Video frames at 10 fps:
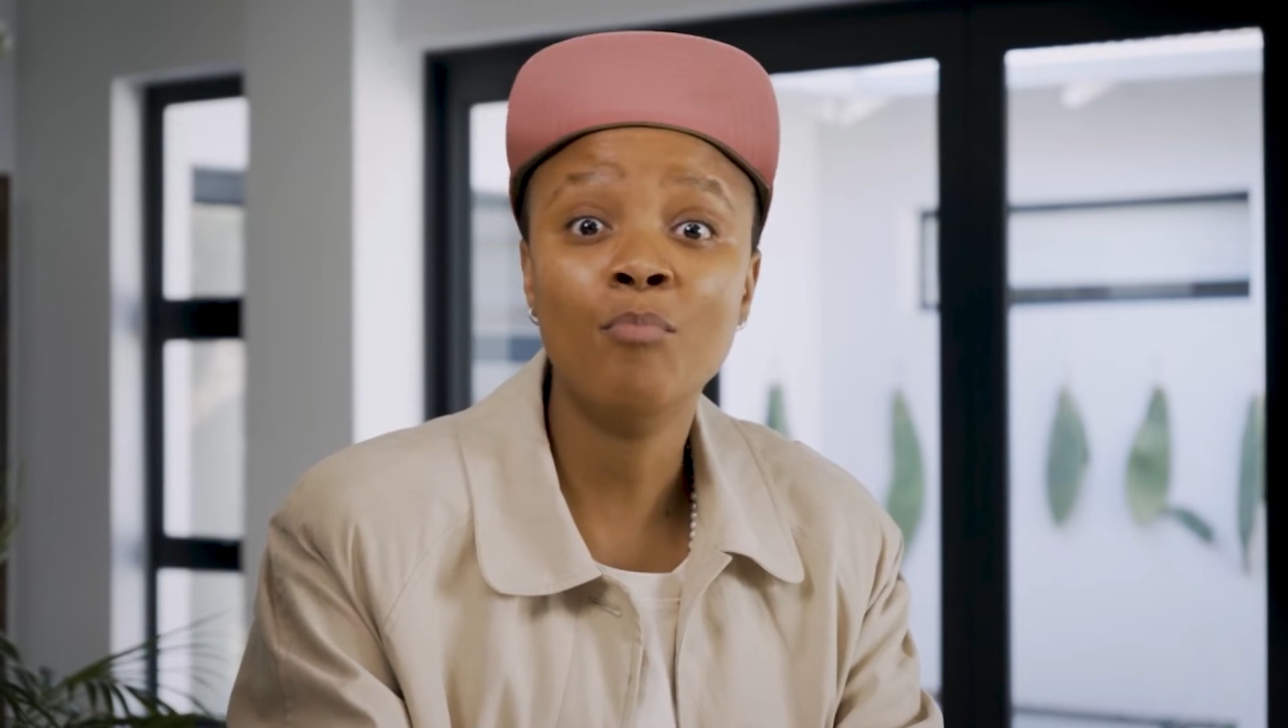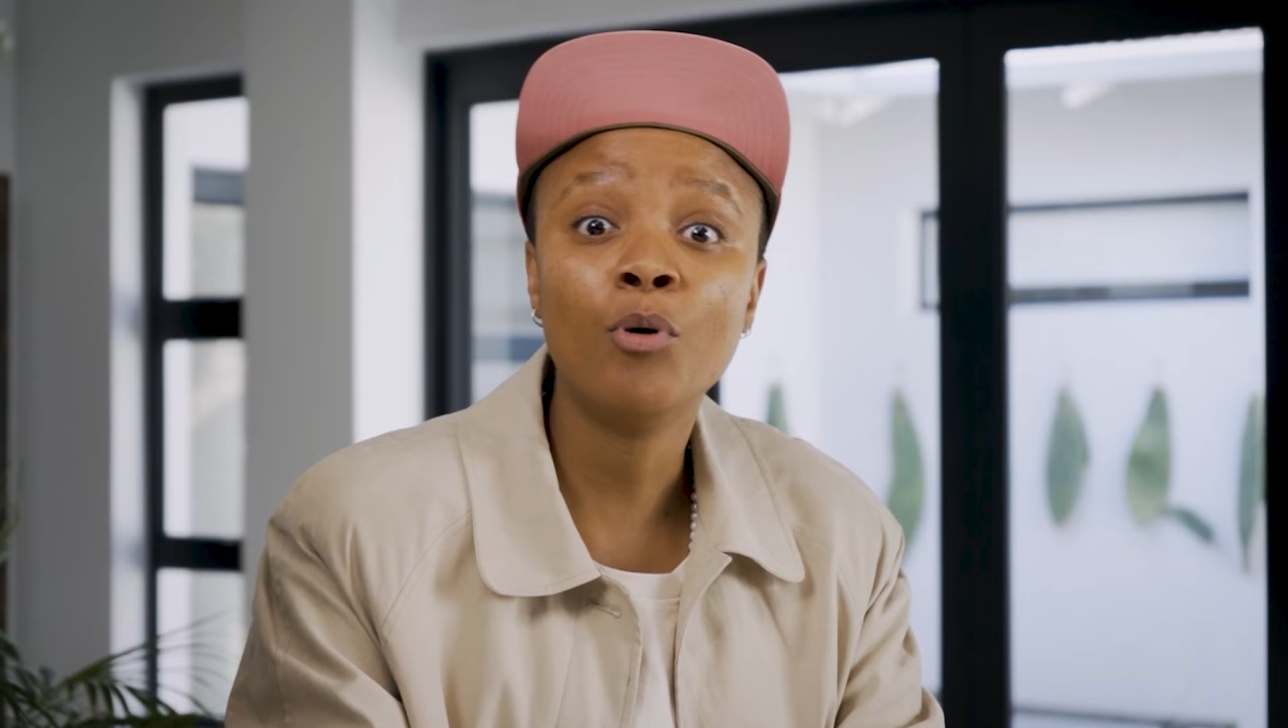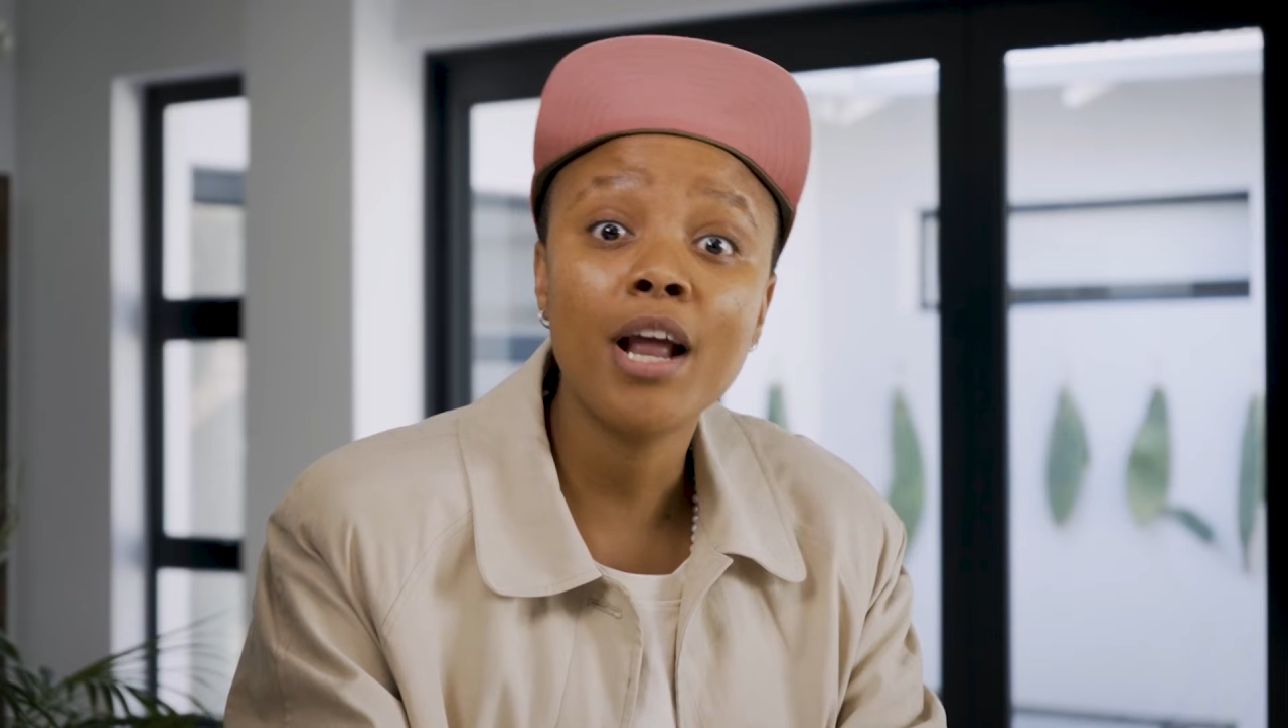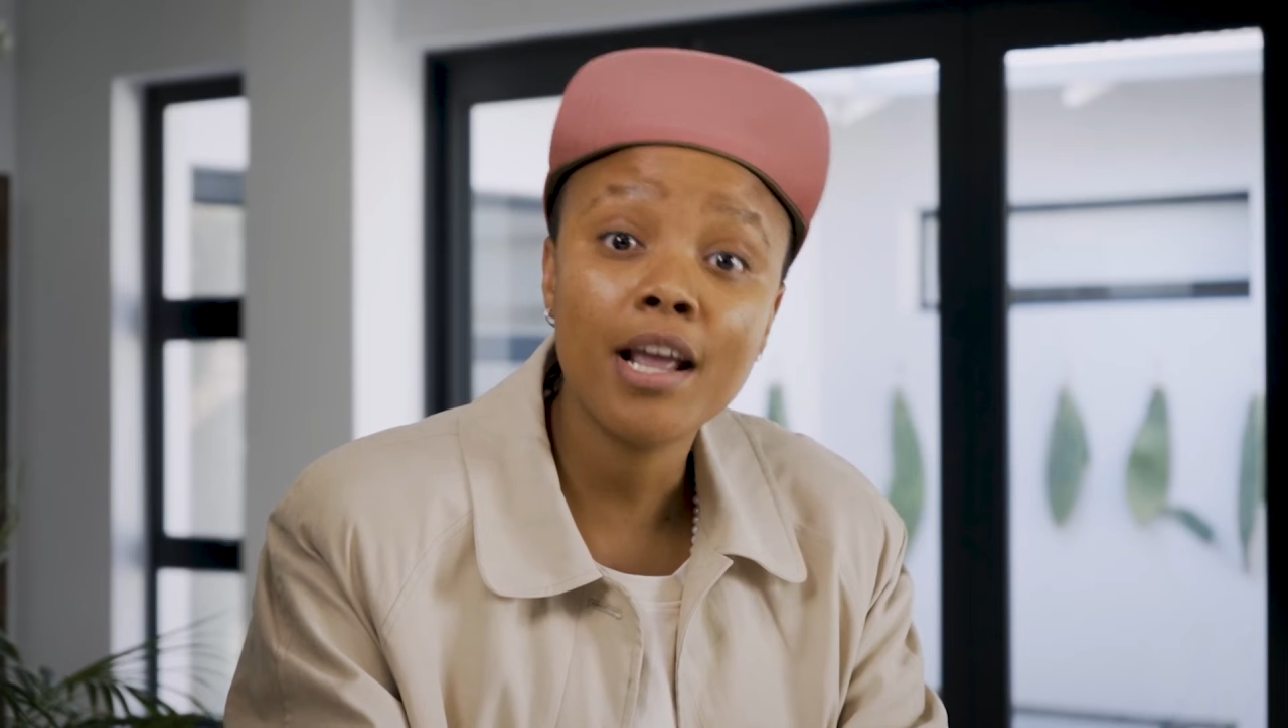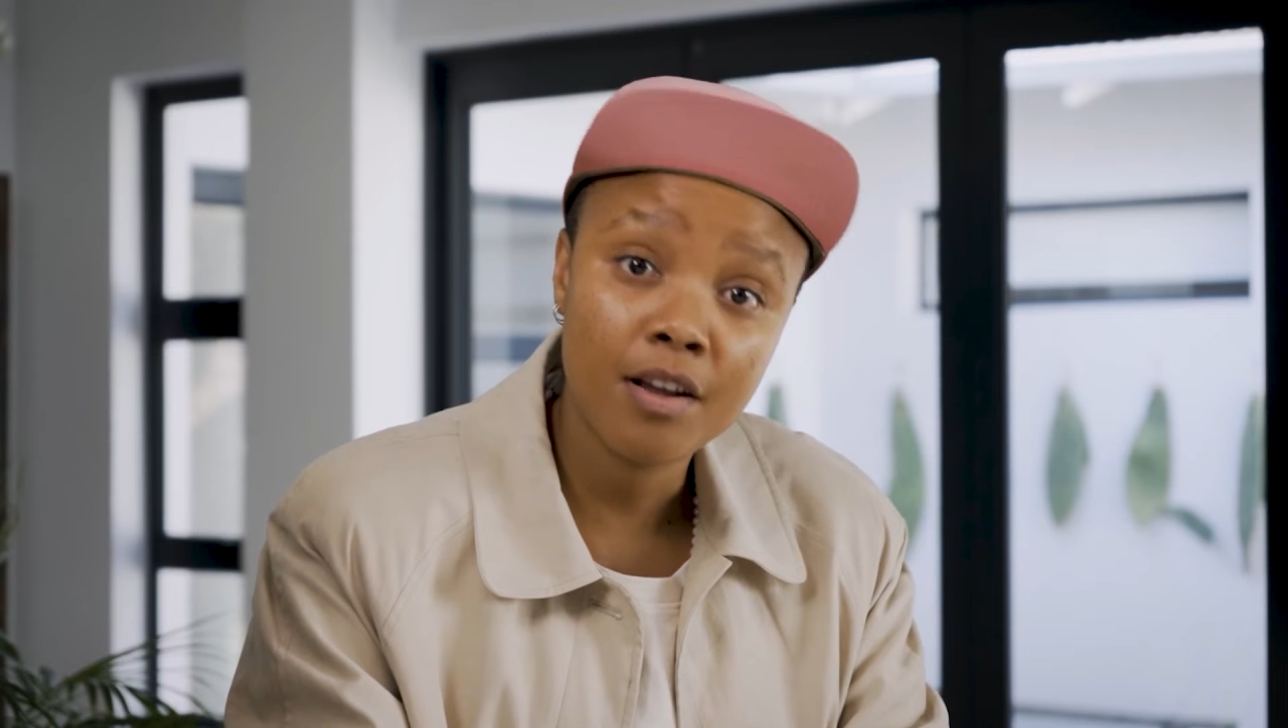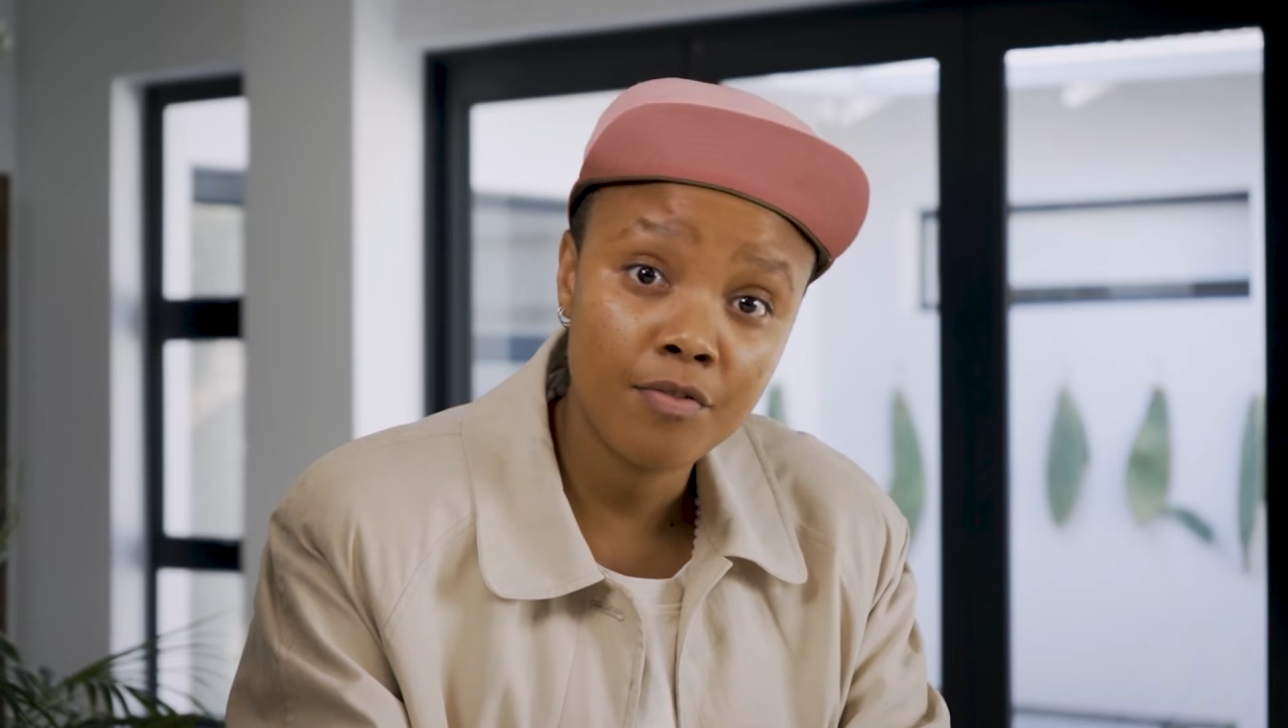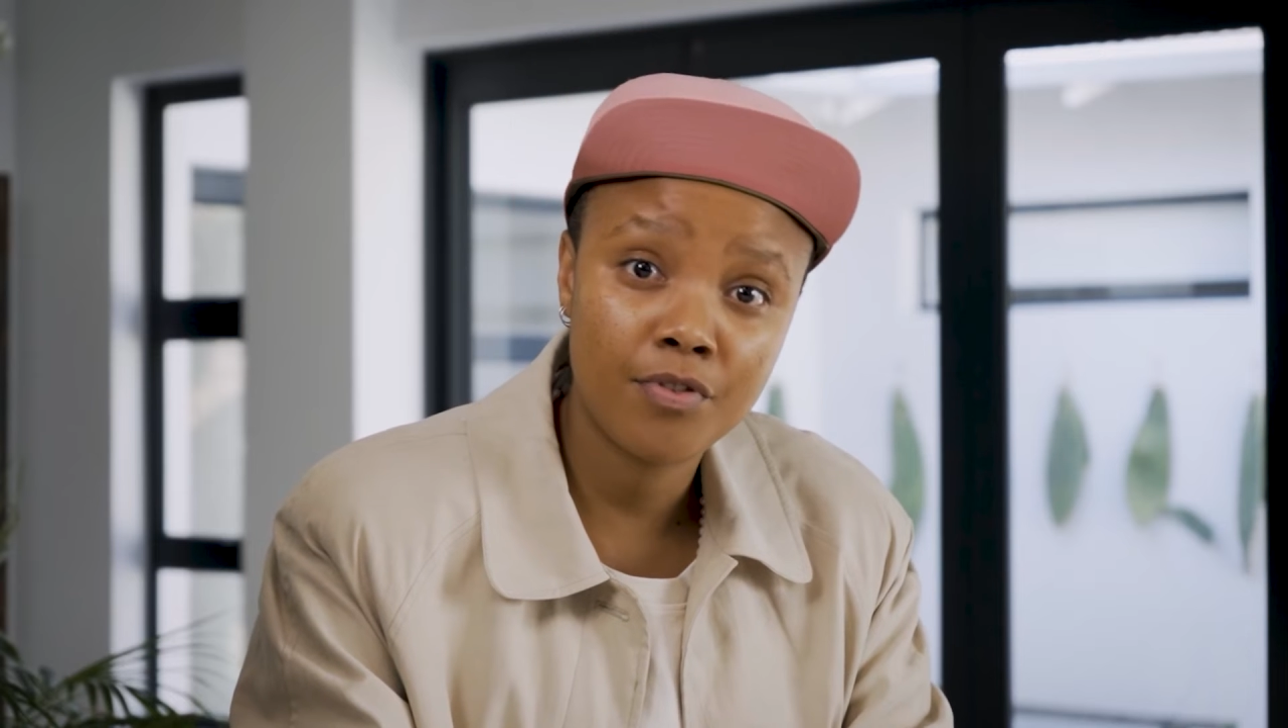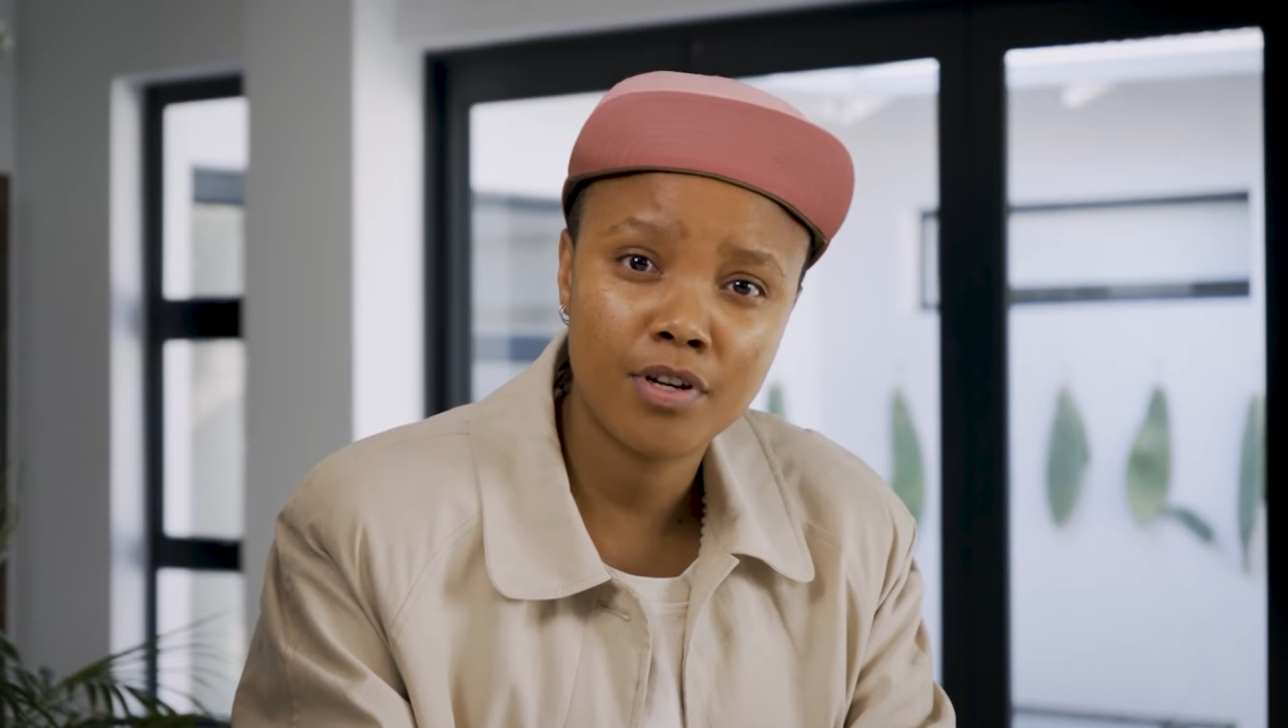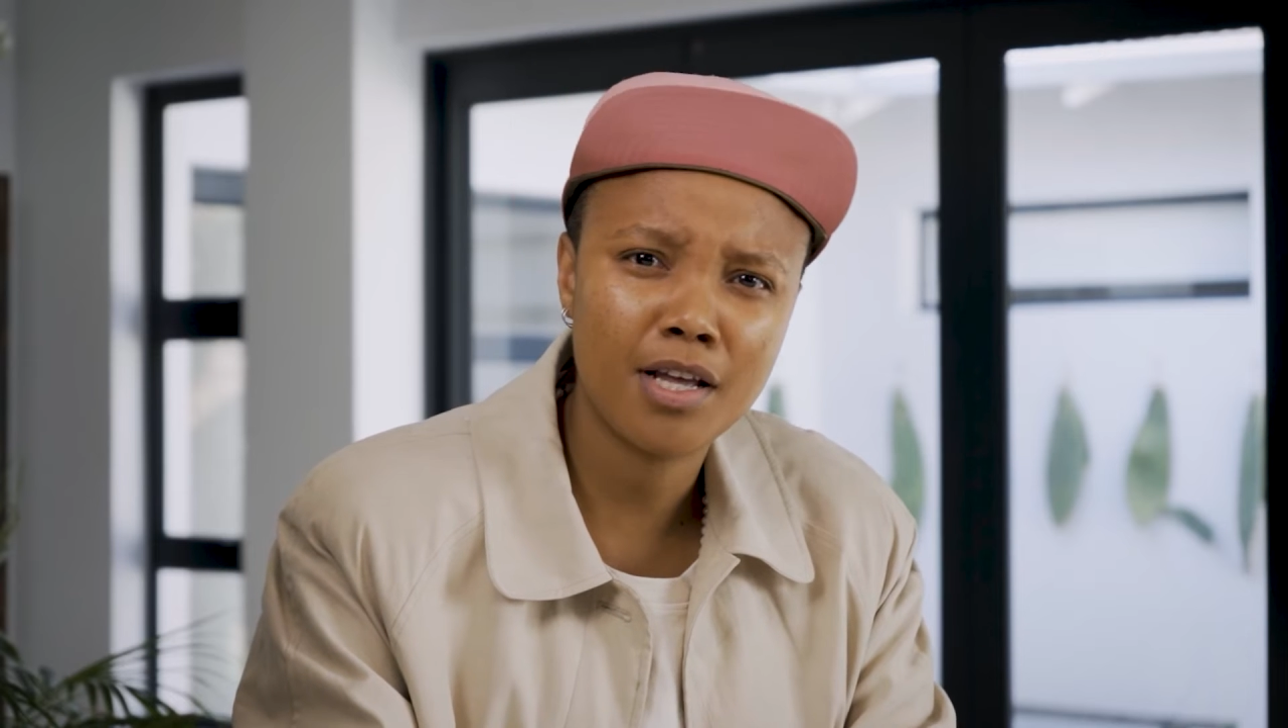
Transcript: braved